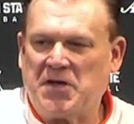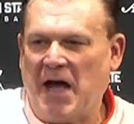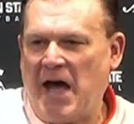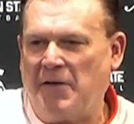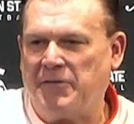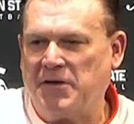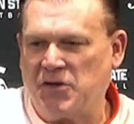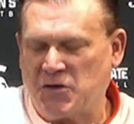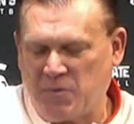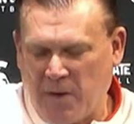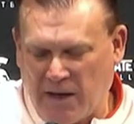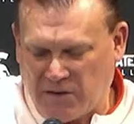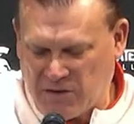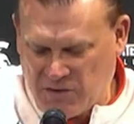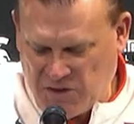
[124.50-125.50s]
good win for
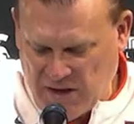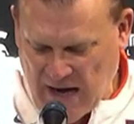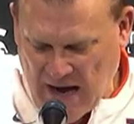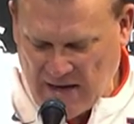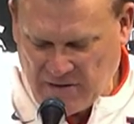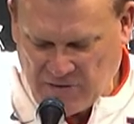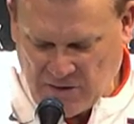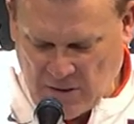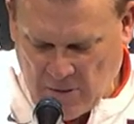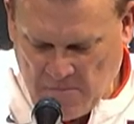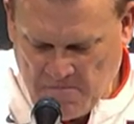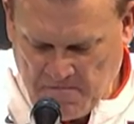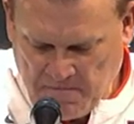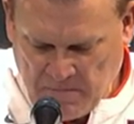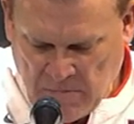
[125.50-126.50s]
us,
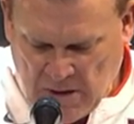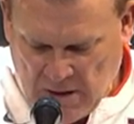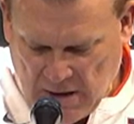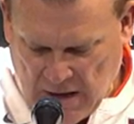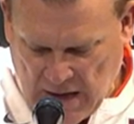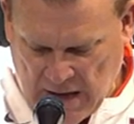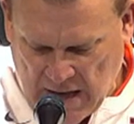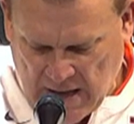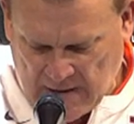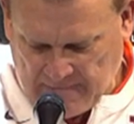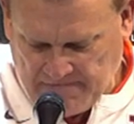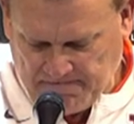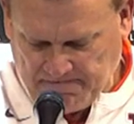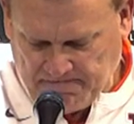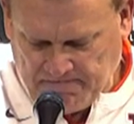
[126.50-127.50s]
bouncing back
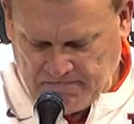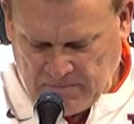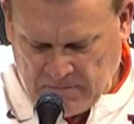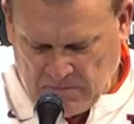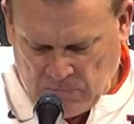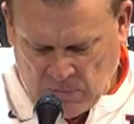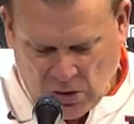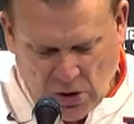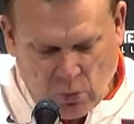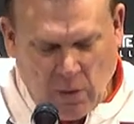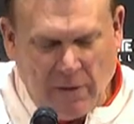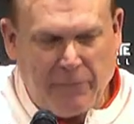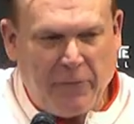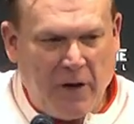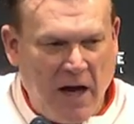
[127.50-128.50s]
after a lackluster
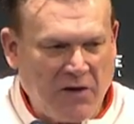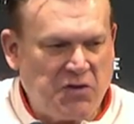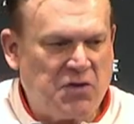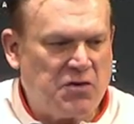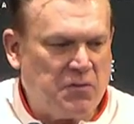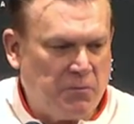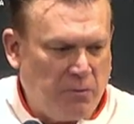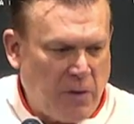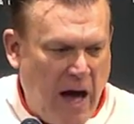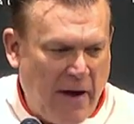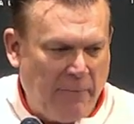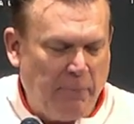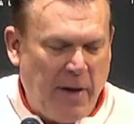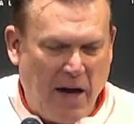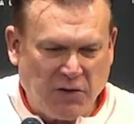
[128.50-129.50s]
performance at
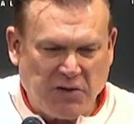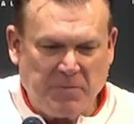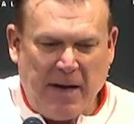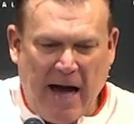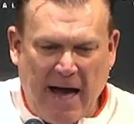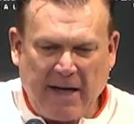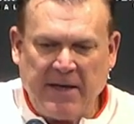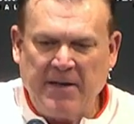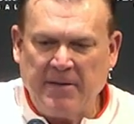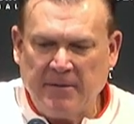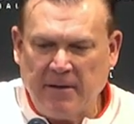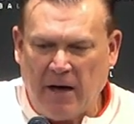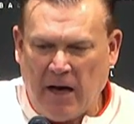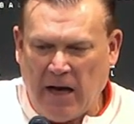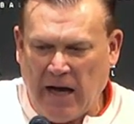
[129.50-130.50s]
Rutgers.
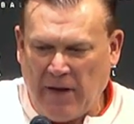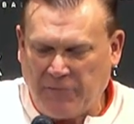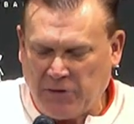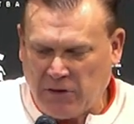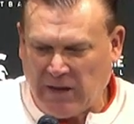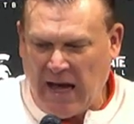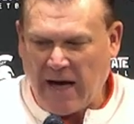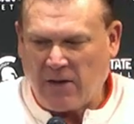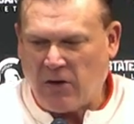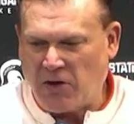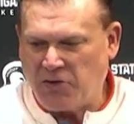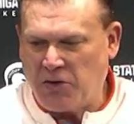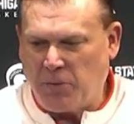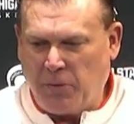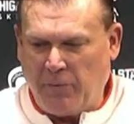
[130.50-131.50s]
But
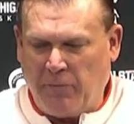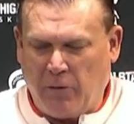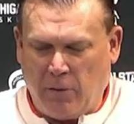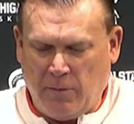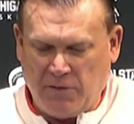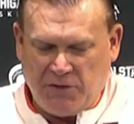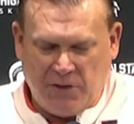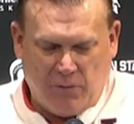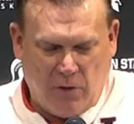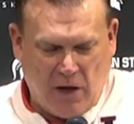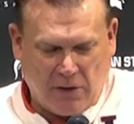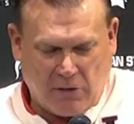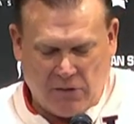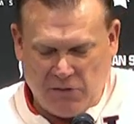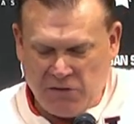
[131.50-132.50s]
I'm proud of this
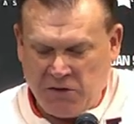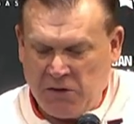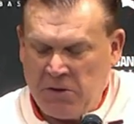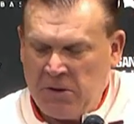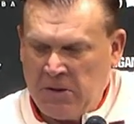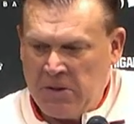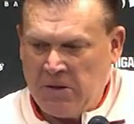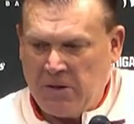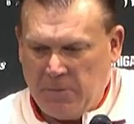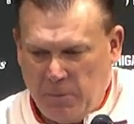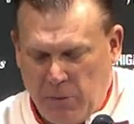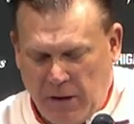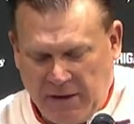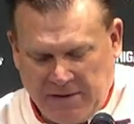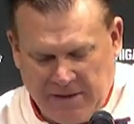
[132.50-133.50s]
group and
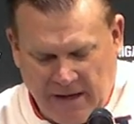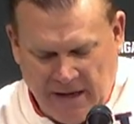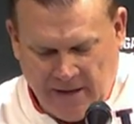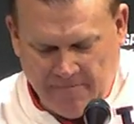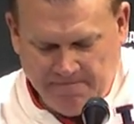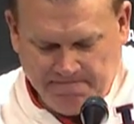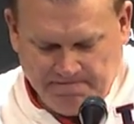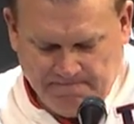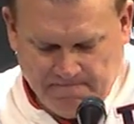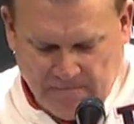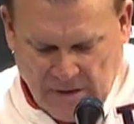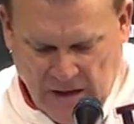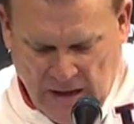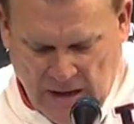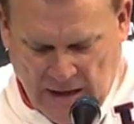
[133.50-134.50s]
thought we did a lot of good
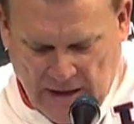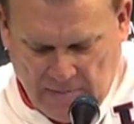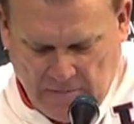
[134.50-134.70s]
things tonight.